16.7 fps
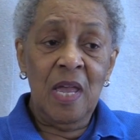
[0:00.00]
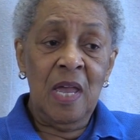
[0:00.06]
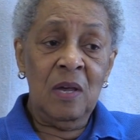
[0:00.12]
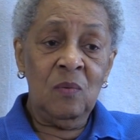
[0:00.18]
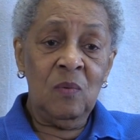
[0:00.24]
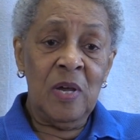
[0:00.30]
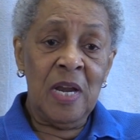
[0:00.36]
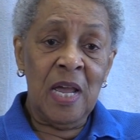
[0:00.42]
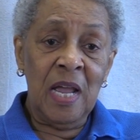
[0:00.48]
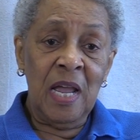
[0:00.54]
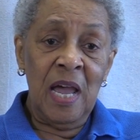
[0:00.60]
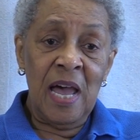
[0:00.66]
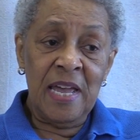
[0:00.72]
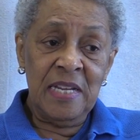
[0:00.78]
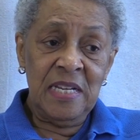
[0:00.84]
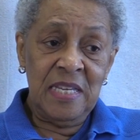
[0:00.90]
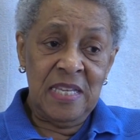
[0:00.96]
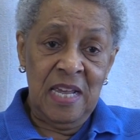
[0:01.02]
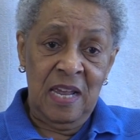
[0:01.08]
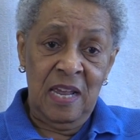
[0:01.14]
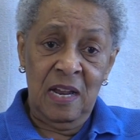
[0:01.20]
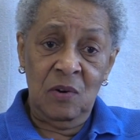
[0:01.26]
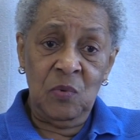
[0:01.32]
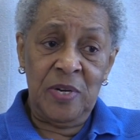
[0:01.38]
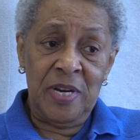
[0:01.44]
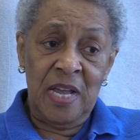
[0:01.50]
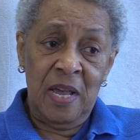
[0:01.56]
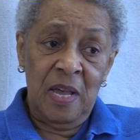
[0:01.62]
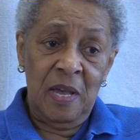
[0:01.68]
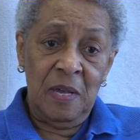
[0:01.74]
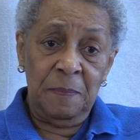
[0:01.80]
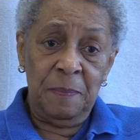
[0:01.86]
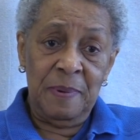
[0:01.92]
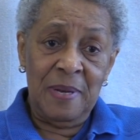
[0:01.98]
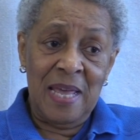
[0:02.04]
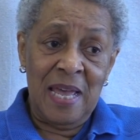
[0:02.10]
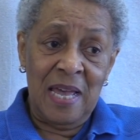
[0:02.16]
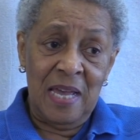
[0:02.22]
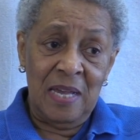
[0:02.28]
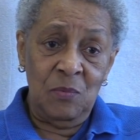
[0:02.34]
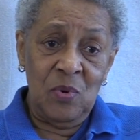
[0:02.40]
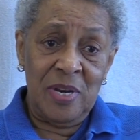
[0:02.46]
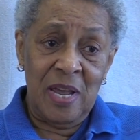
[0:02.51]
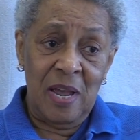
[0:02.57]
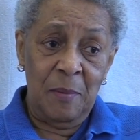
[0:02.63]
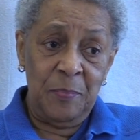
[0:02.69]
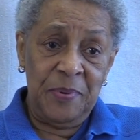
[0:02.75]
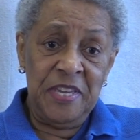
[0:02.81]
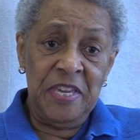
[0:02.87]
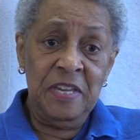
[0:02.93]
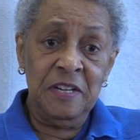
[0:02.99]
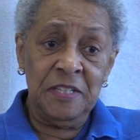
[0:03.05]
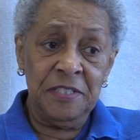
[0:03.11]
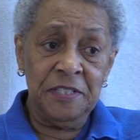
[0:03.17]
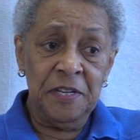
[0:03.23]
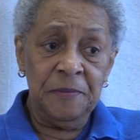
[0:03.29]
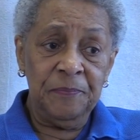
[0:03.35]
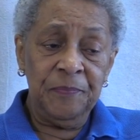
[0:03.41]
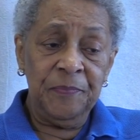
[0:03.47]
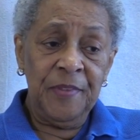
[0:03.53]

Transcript: And when I got there, when I appeared,